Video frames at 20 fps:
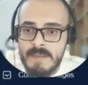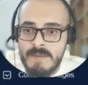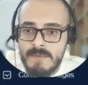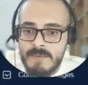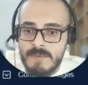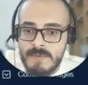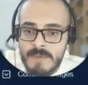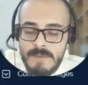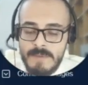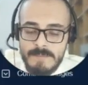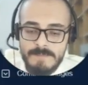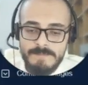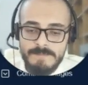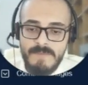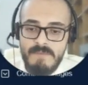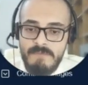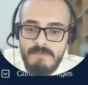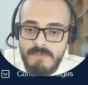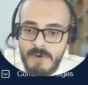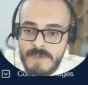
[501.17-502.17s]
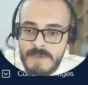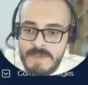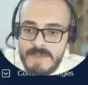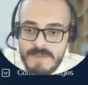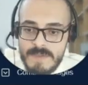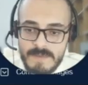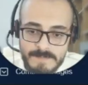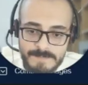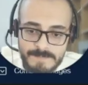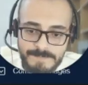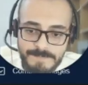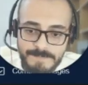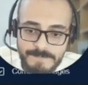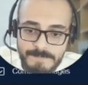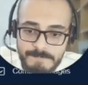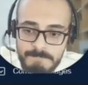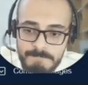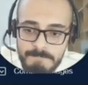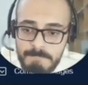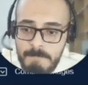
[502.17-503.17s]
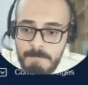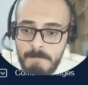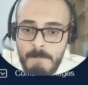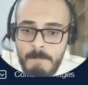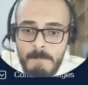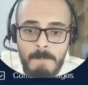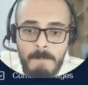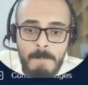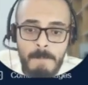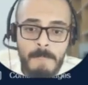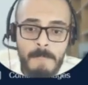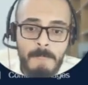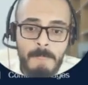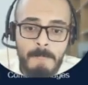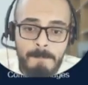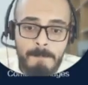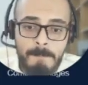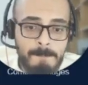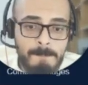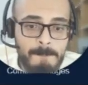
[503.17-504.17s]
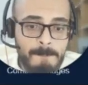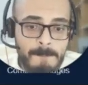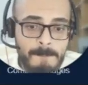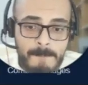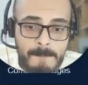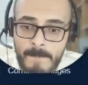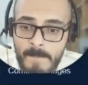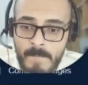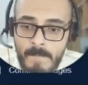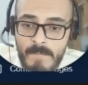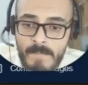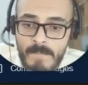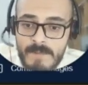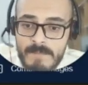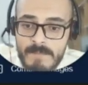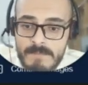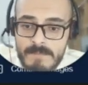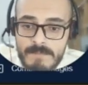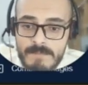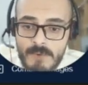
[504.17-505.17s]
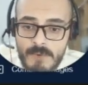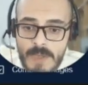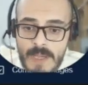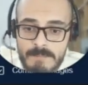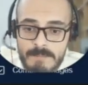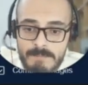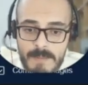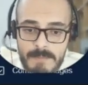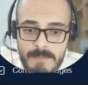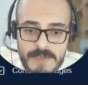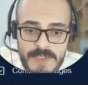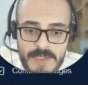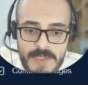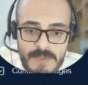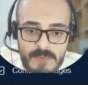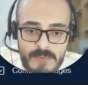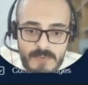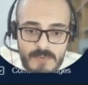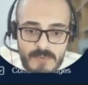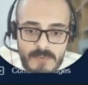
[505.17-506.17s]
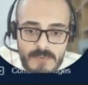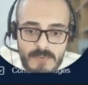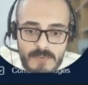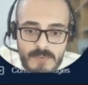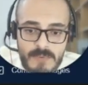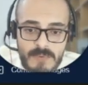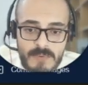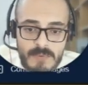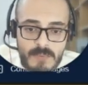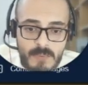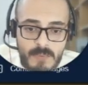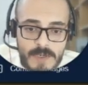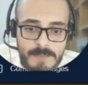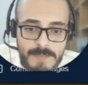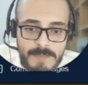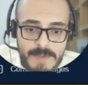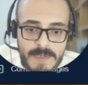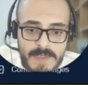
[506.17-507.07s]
An example for multi-campaign here. Let's do this. This is a campaign I created